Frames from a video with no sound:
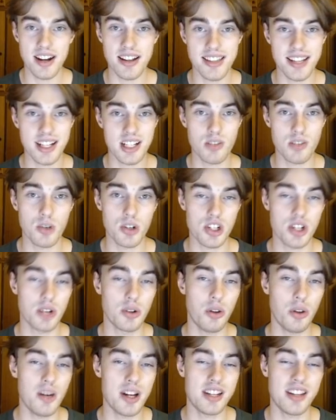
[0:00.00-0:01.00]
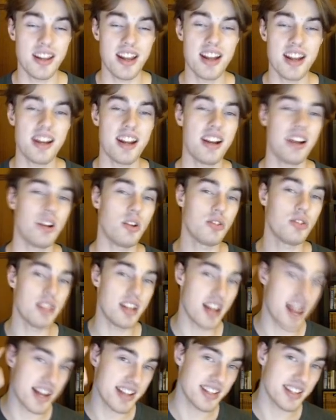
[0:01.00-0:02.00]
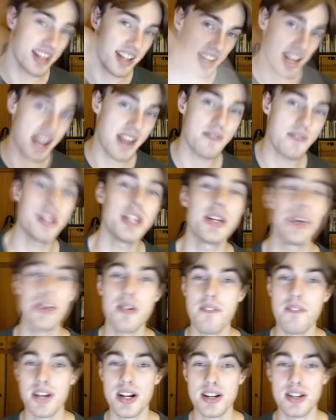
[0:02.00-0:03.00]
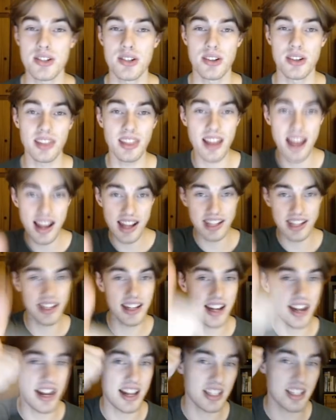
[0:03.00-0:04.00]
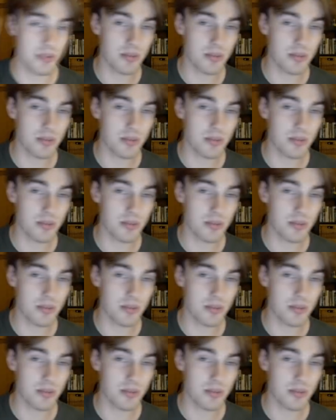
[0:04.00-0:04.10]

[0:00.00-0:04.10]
Thanks for watching all the way to the end, and I'll see you guys in a video very soon. Like and